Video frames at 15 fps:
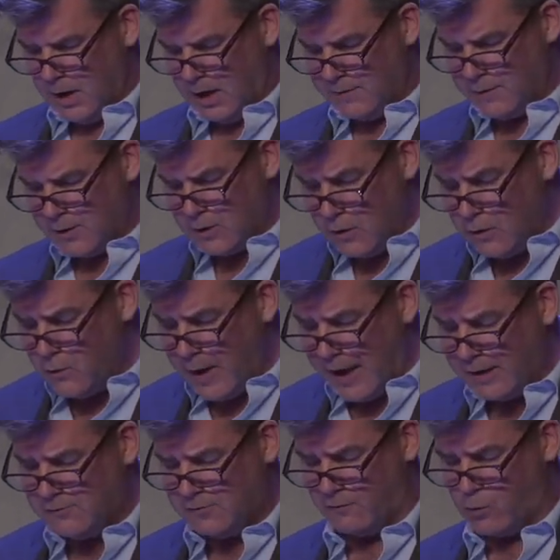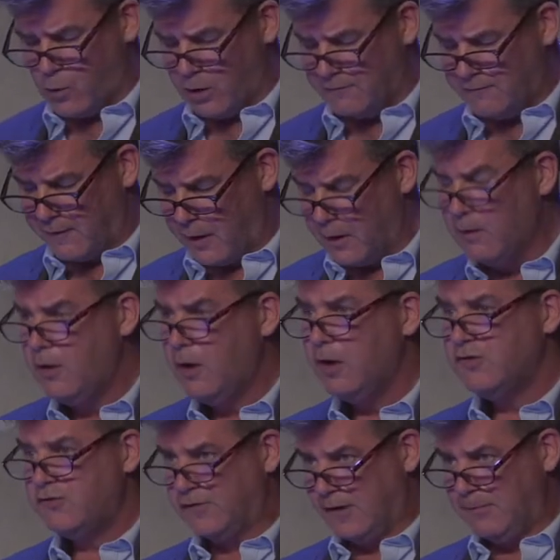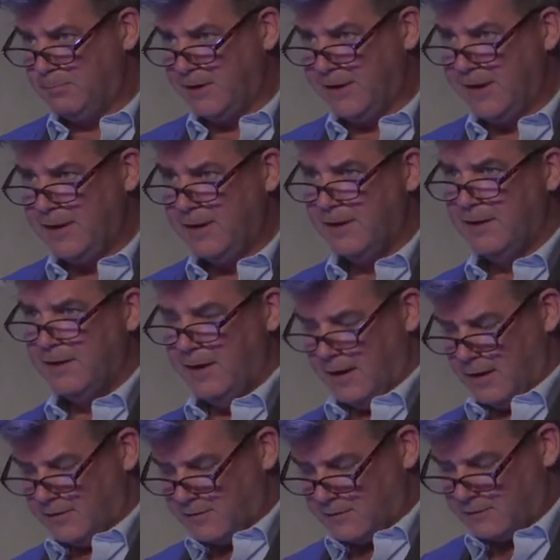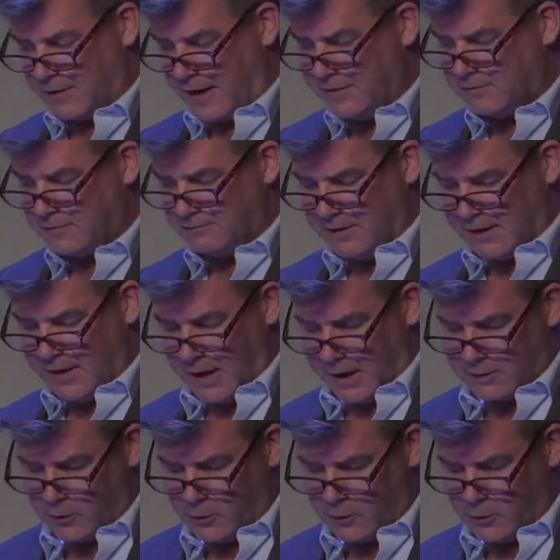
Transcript: in the new age of warfare, cheaply, decisively, and